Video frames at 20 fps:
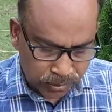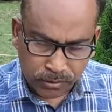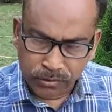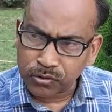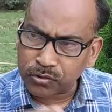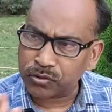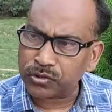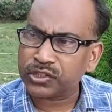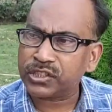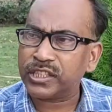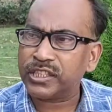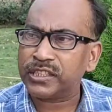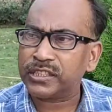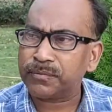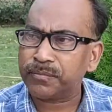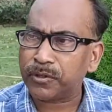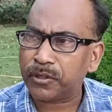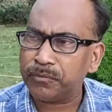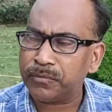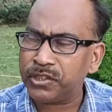sources,
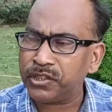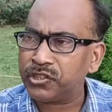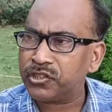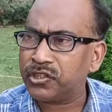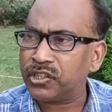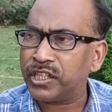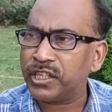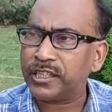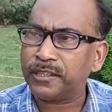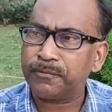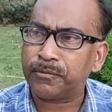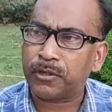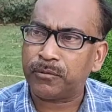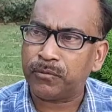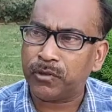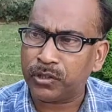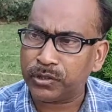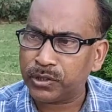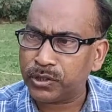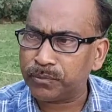from internet,
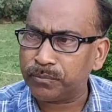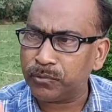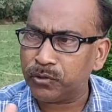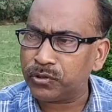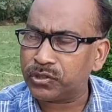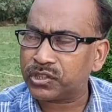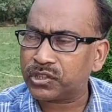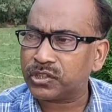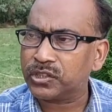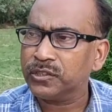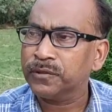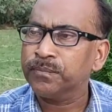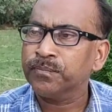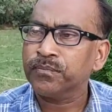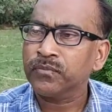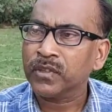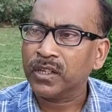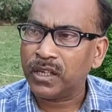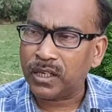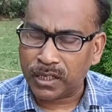from other books,
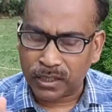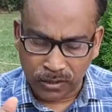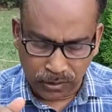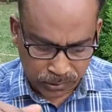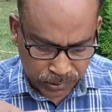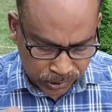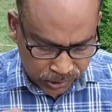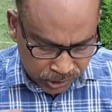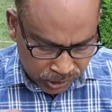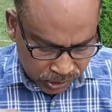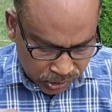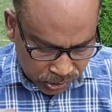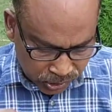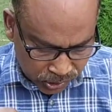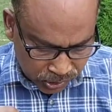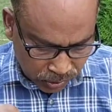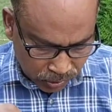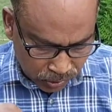and other teachers